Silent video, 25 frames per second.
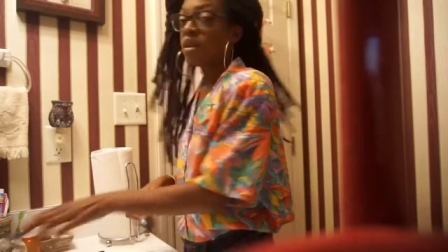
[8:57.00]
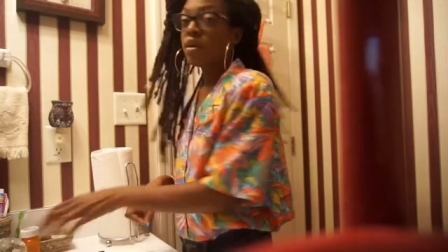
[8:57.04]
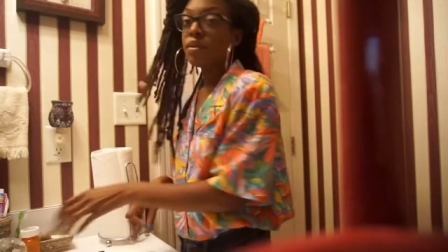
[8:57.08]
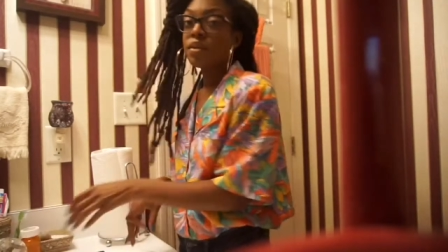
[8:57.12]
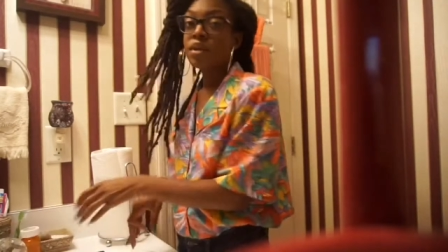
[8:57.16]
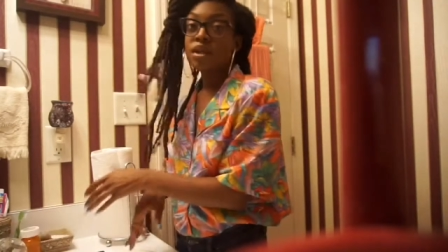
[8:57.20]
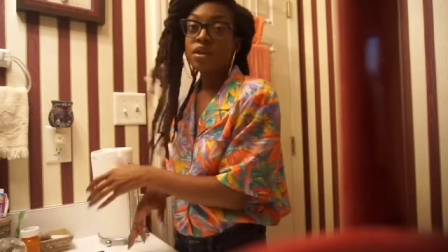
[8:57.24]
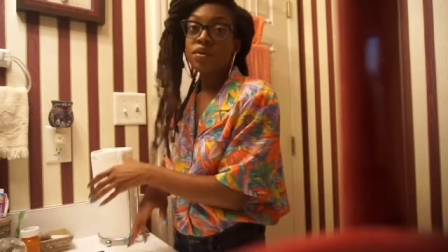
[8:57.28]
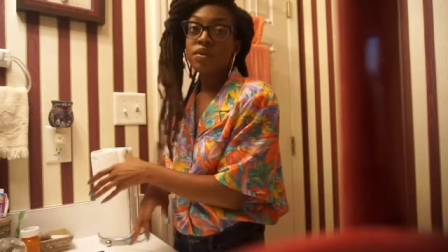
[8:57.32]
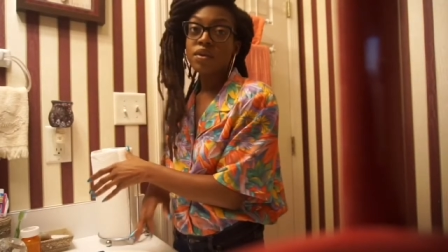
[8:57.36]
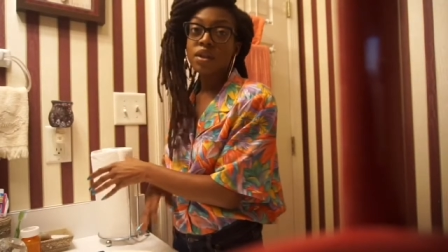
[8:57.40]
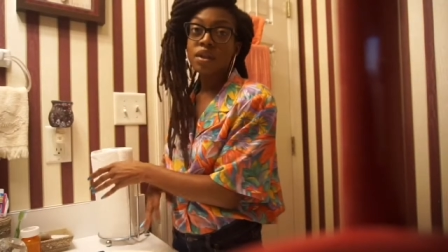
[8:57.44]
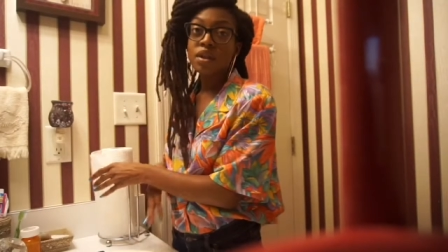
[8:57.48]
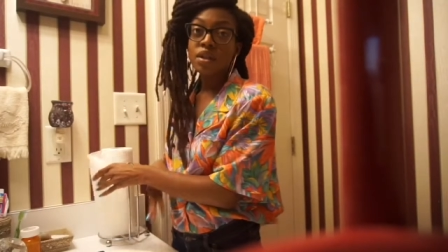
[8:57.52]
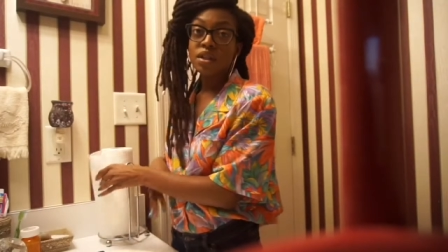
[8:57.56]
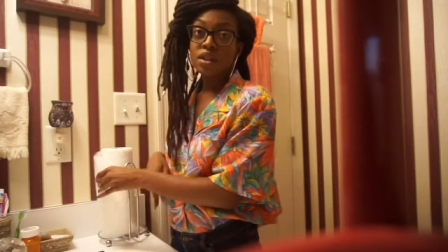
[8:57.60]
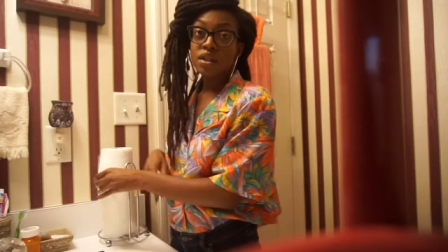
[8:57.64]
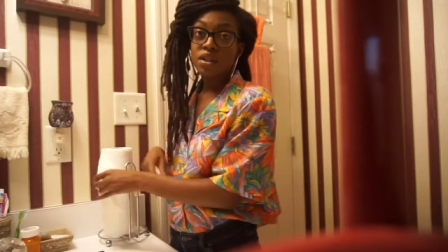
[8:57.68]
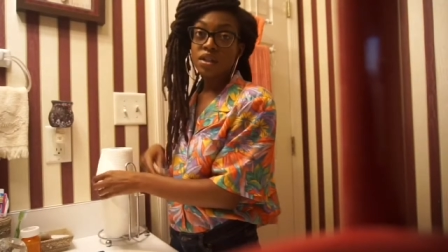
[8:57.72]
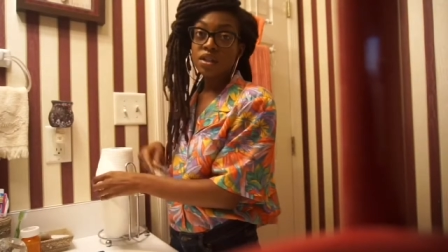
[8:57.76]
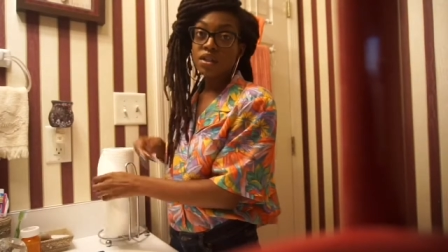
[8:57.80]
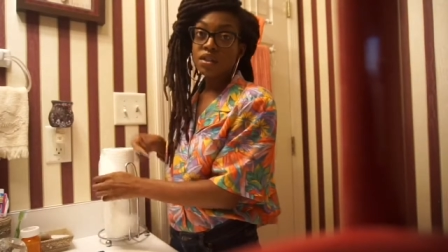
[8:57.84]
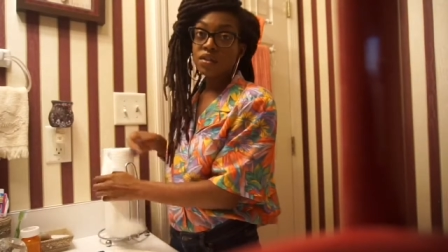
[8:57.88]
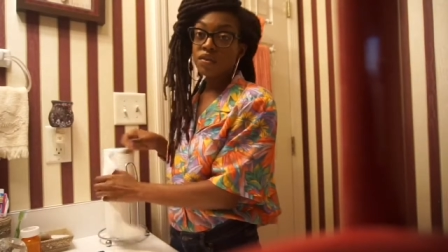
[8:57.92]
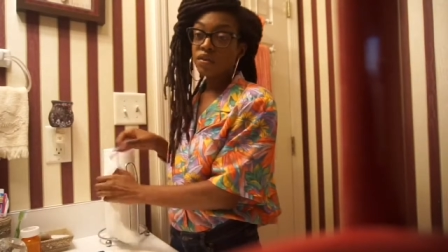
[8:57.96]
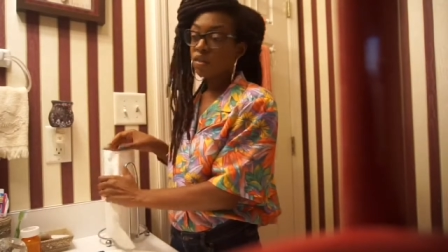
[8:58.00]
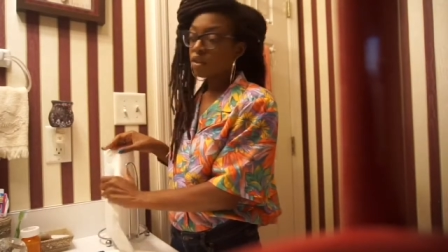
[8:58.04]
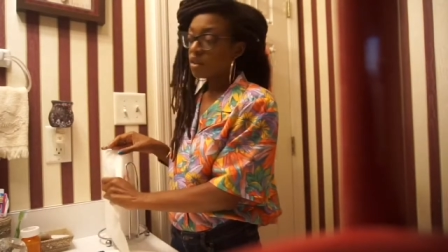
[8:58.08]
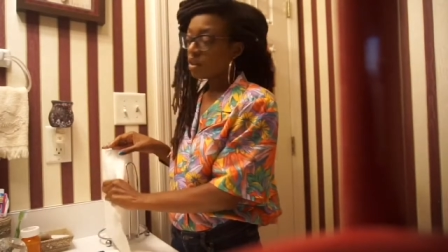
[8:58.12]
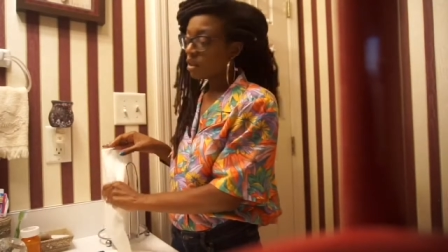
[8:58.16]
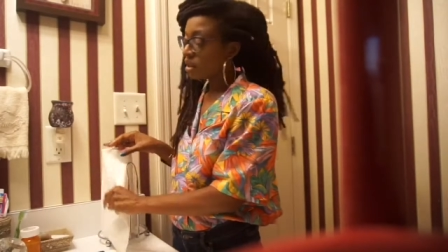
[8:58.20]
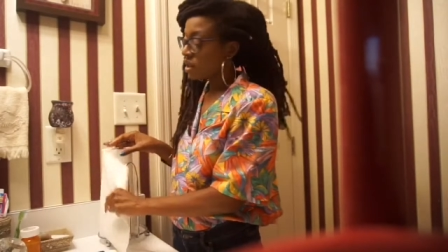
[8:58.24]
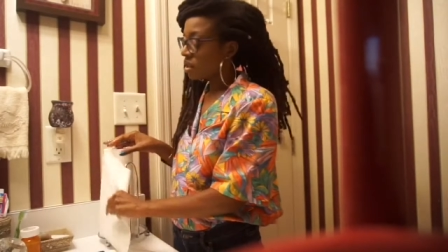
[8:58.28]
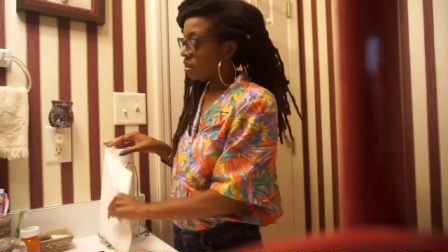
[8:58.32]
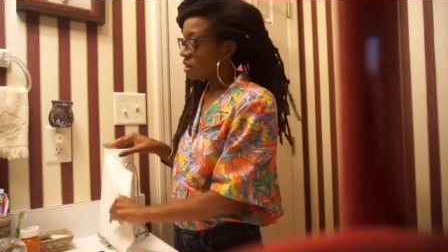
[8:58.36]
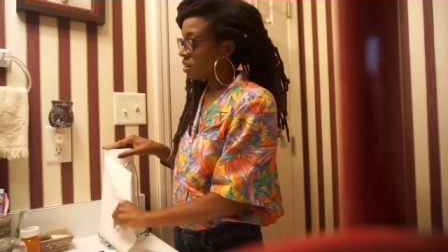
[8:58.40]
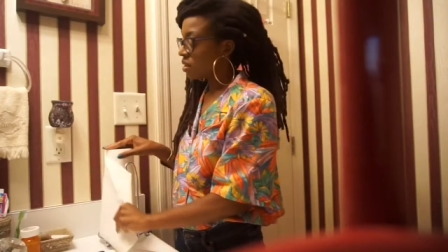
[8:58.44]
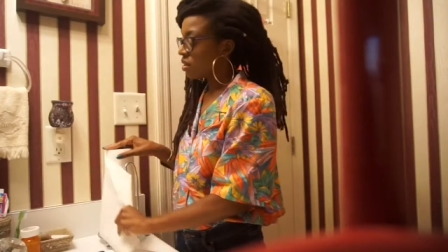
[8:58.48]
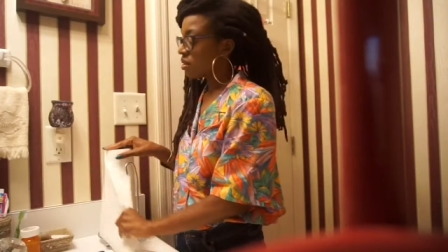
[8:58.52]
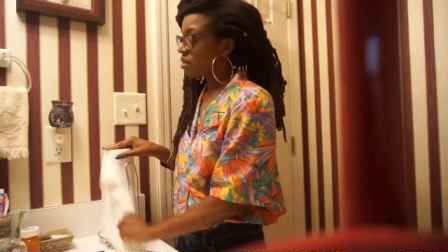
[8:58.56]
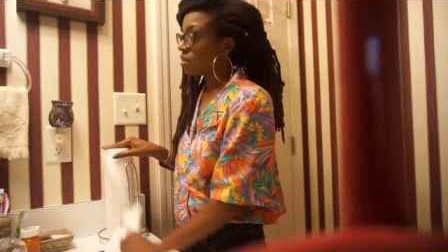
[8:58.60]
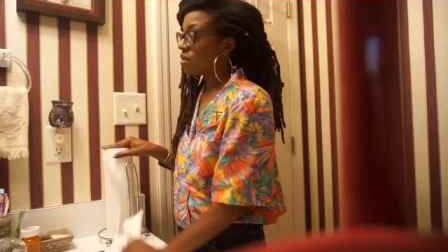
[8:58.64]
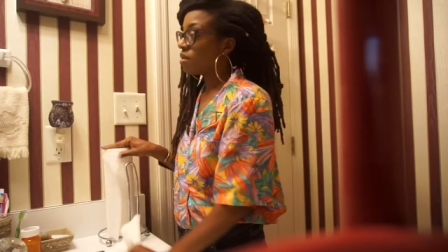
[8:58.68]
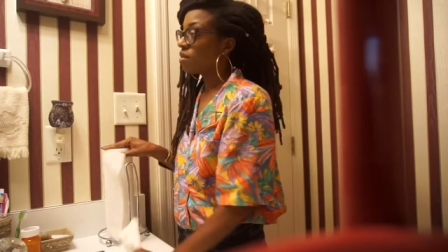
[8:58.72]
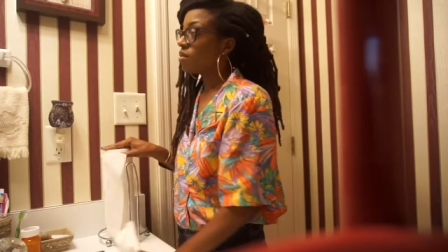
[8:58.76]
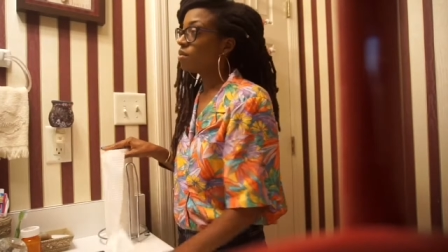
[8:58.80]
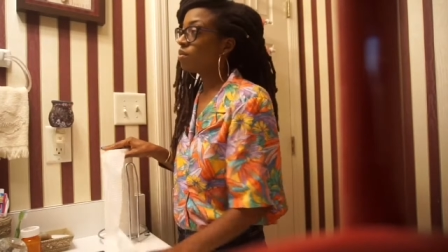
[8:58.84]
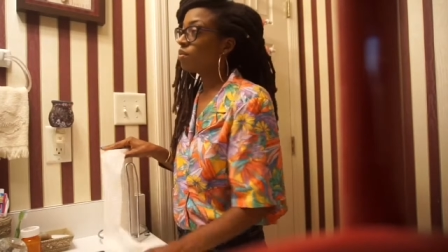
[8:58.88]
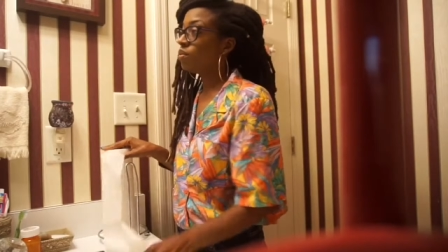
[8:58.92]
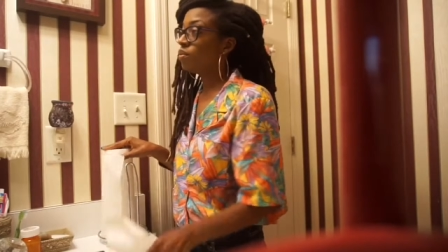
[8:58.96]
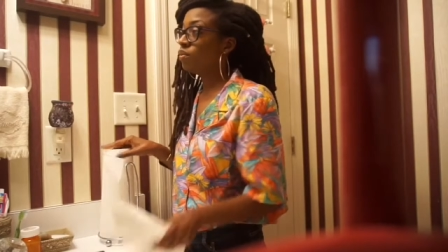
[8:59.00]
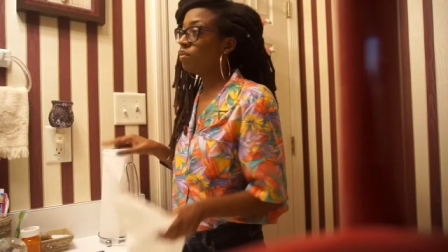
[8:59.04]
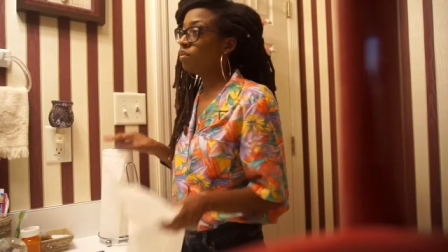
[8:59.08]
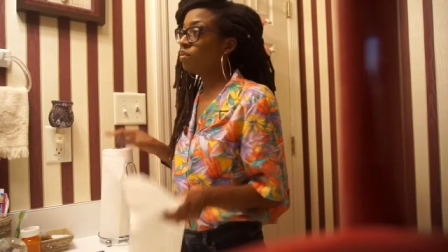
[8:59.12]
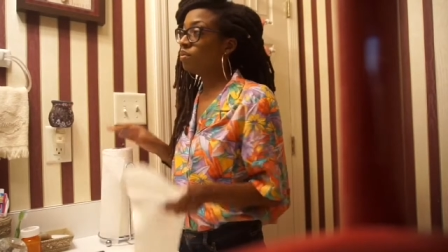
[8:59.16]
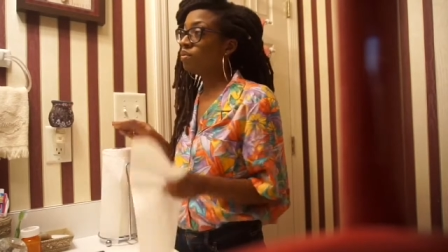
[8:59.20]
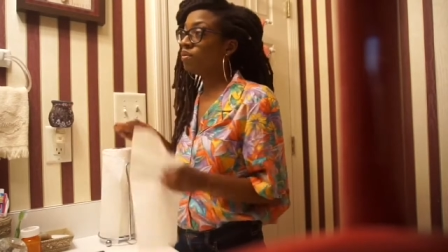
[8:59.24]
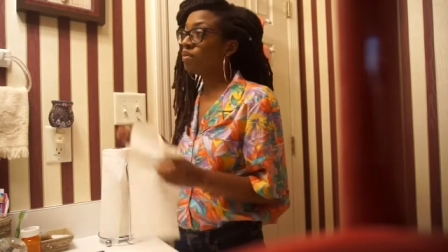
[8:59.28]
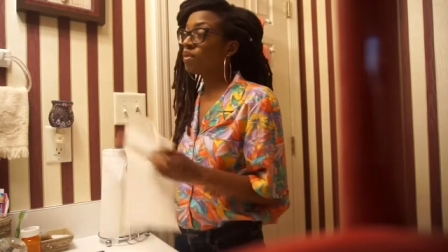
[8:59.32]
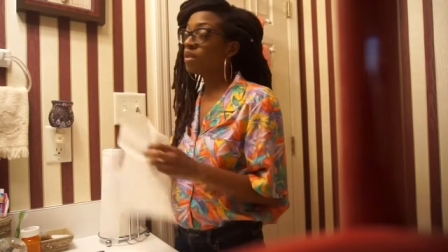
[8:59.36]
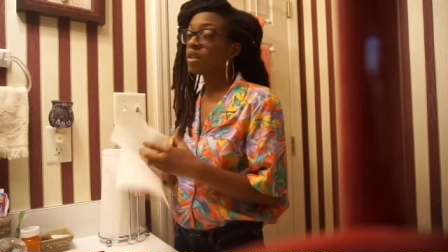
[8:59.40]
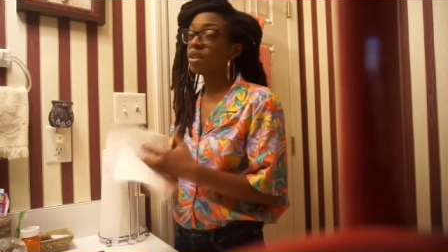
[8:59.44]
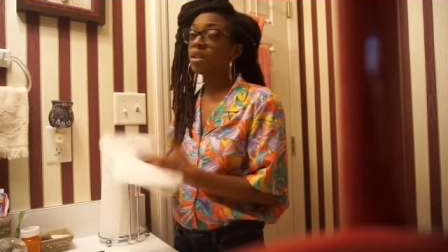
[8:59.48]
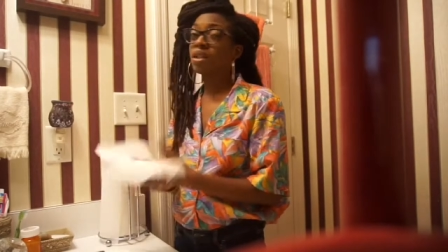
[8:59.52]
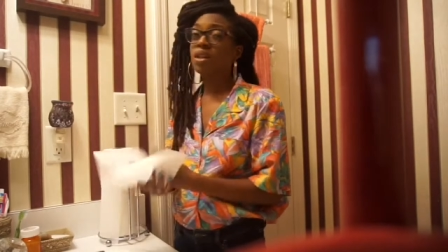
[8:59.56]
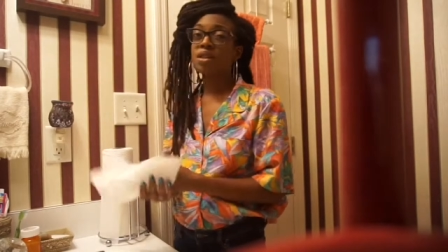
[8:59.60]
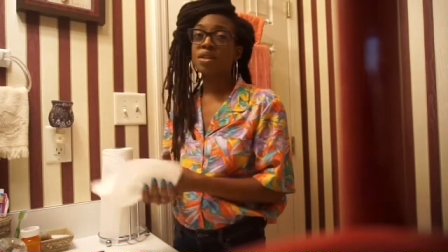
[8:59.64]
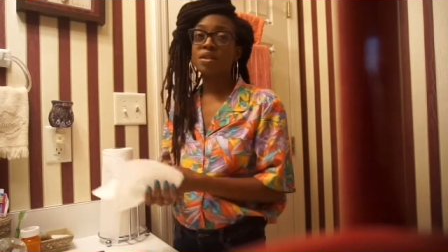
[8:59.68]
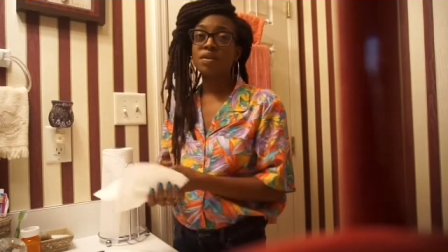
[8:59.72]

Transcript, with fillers: getting ready to end this vlog soon because